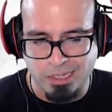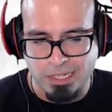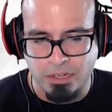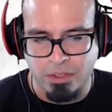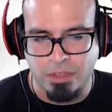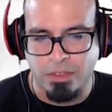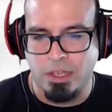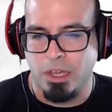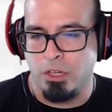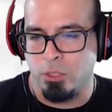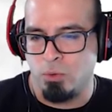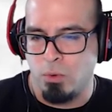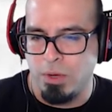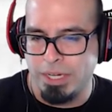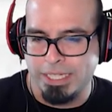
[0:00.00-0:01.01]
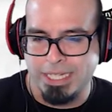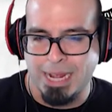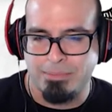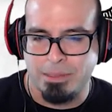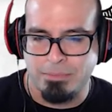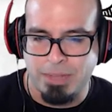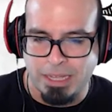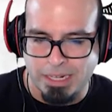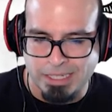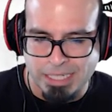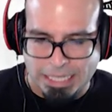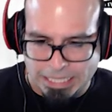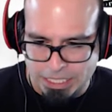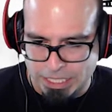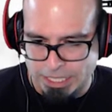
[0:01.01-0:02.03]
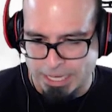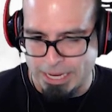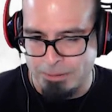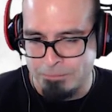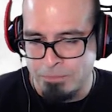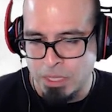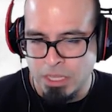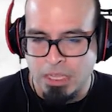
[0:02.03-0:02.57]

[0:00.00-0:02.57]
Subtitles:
I don't think the others will want to stop to play a teaching game.